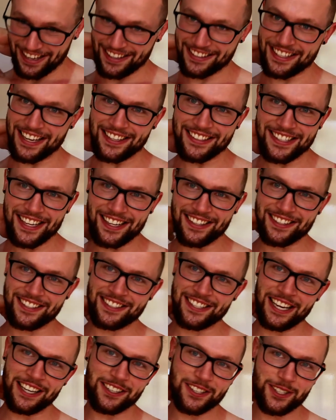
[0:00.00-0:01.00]
Does that sound
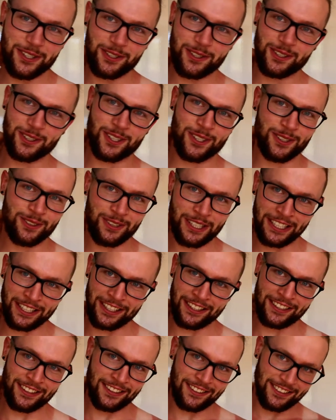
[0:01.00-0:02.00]
sexual or
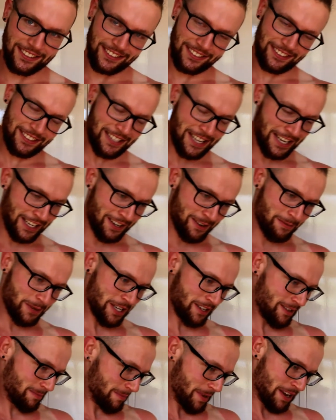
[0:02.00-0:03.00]
fucking like I'm
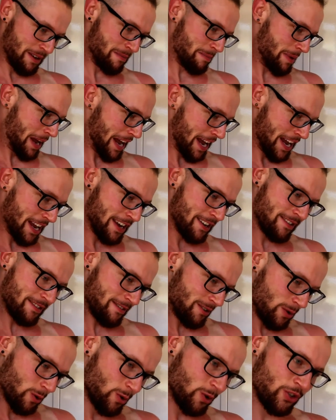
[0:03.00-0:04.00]
in, in pain,
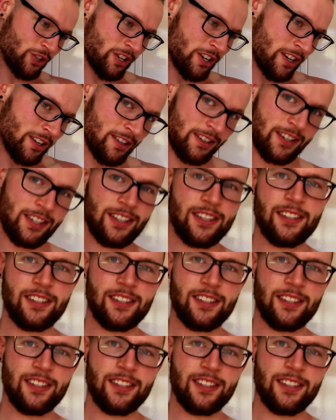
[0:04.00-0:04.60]
torture?